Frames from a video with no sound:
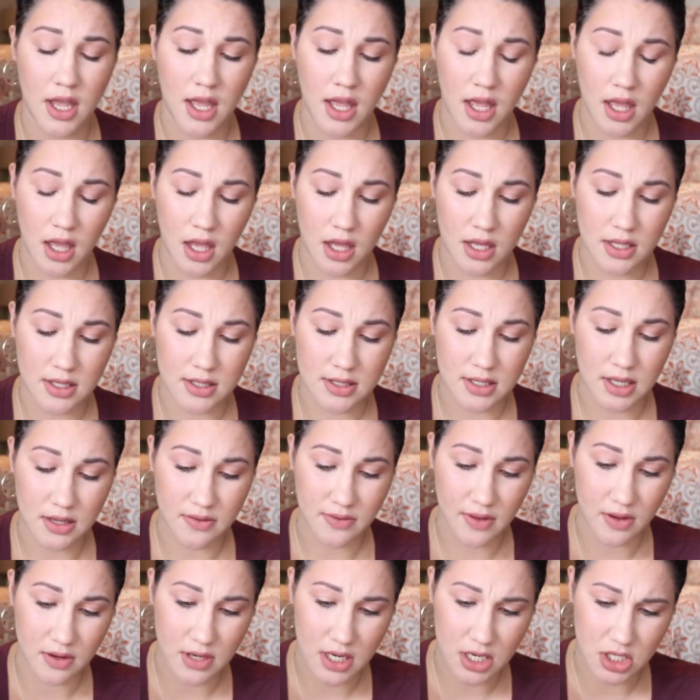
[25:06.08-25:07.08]
a stick
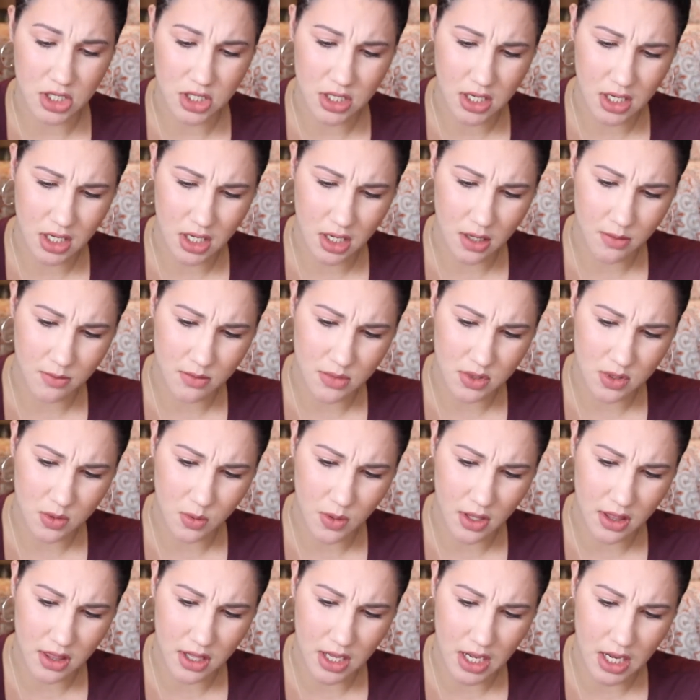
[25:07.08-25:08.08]
foundation, it comes
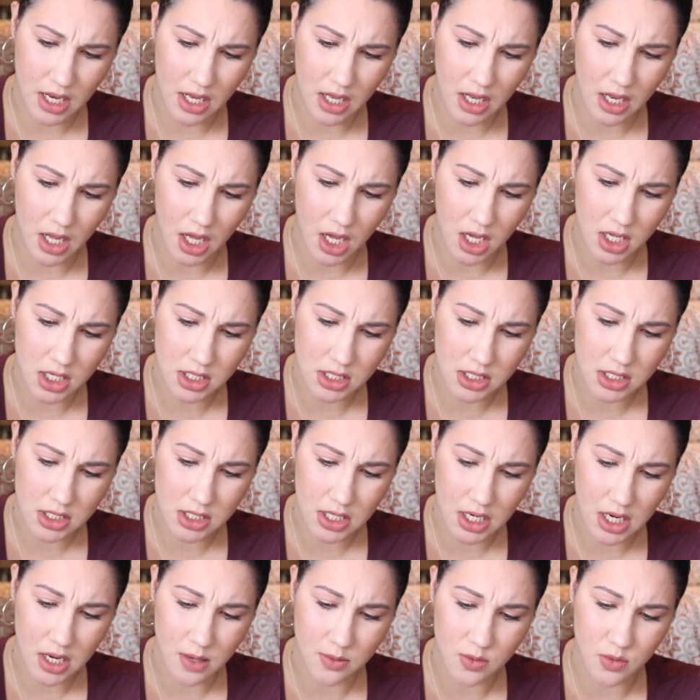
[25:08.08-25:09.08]
with a lot.
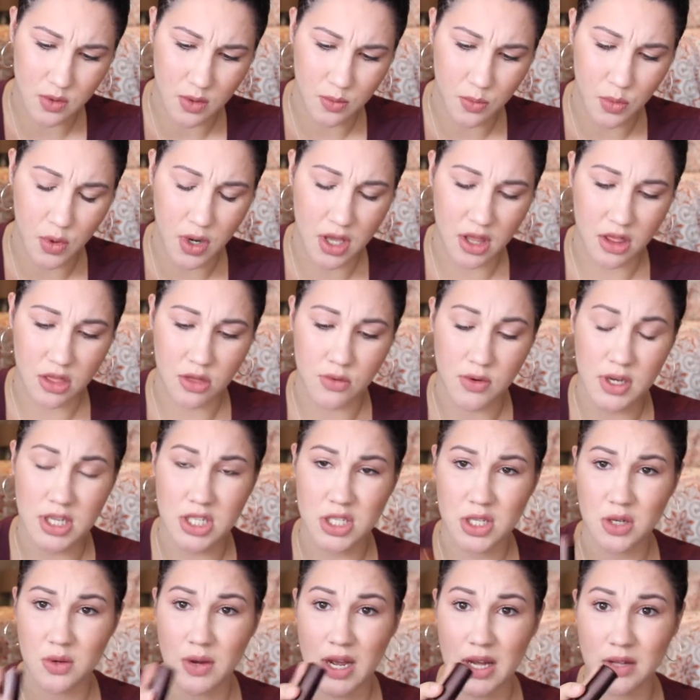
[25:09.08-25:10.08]
It comes with
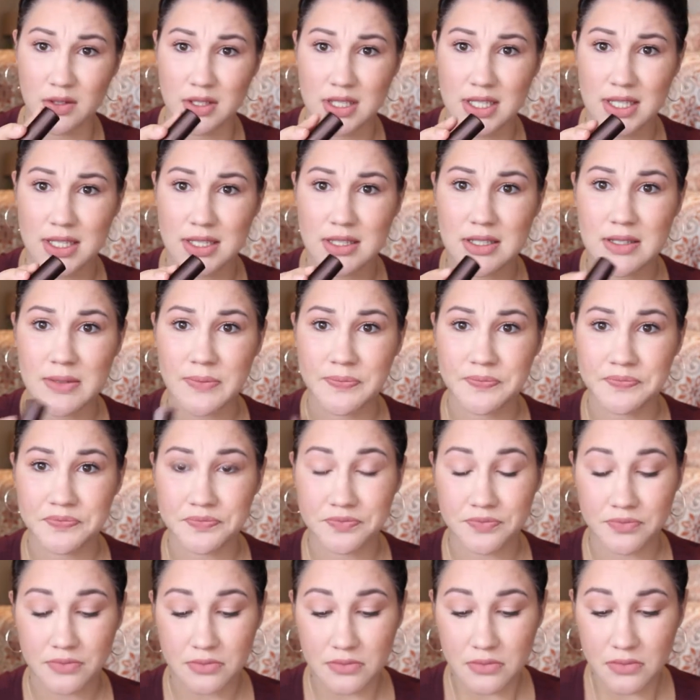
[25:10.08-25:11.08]
0.32 ounces.
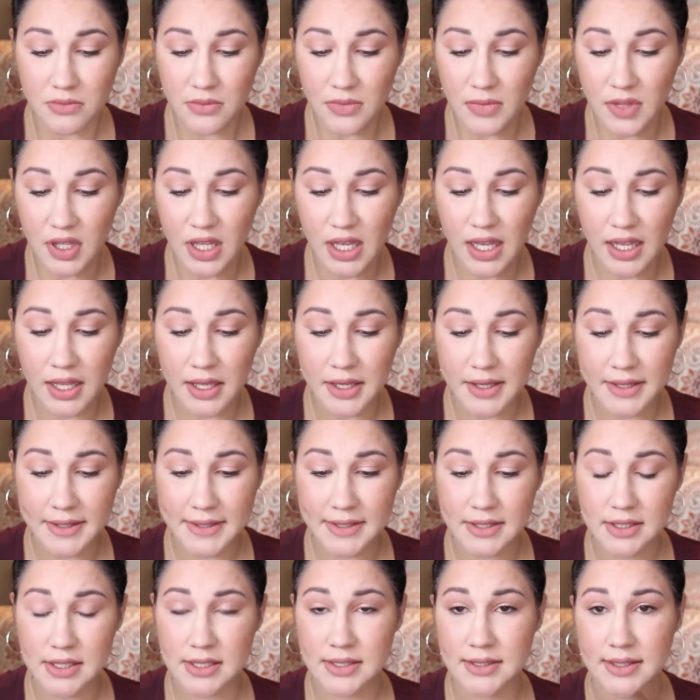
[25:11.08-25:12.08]

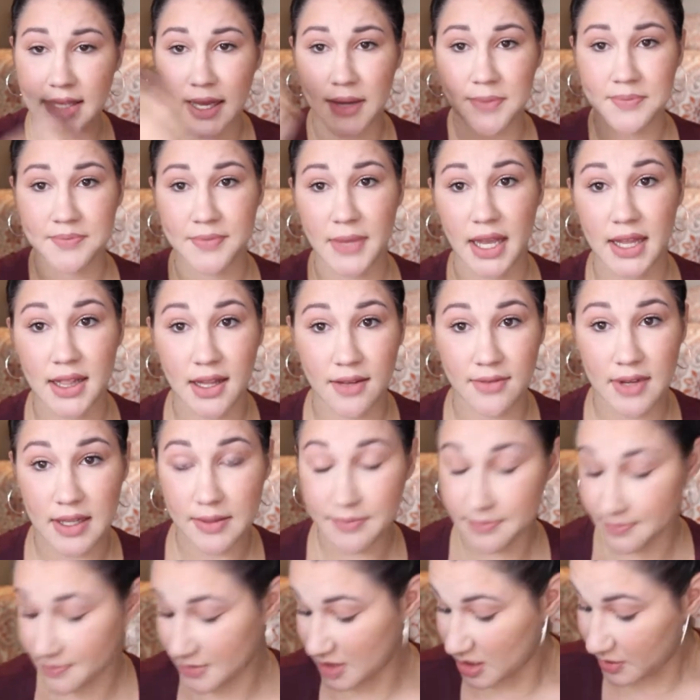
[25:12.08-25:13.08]
And yeah, I love
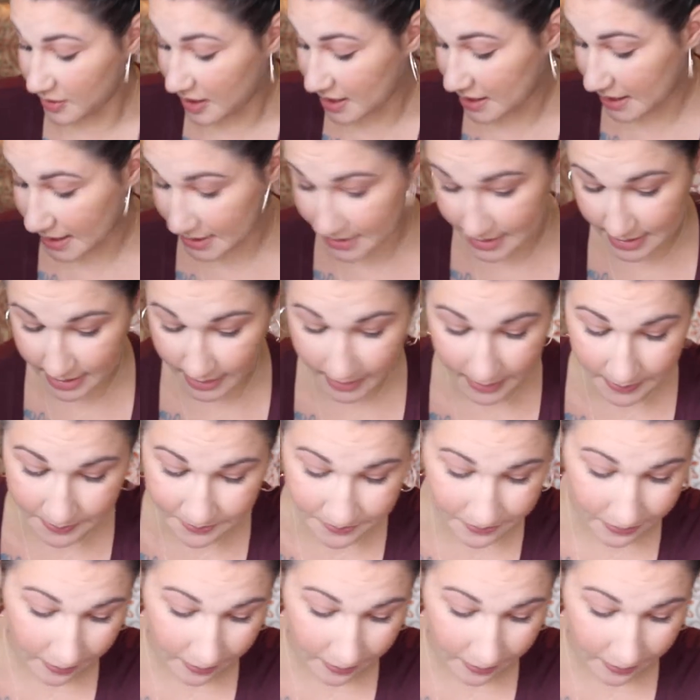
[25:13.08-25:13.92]
it. It's fantastic.